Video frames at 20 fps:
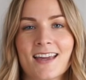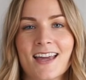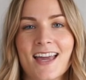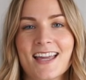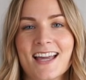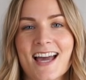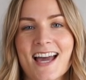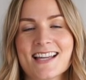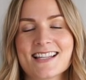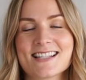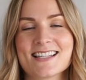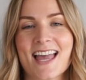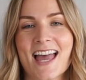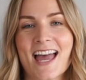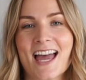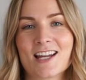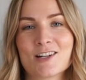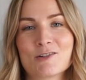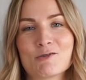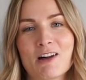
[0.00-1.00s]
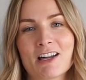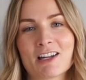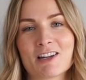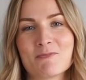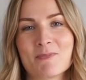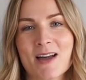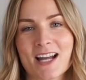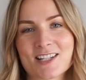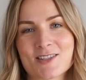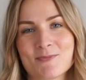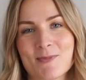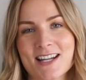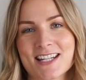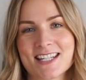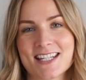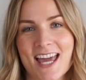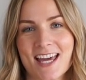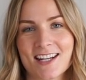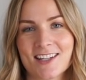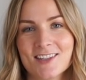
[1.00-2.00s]
Hey guys and welcome back to my
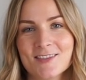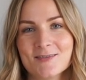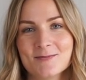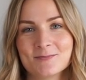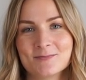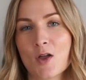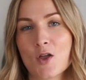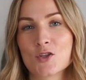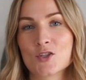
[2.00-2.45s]
channel.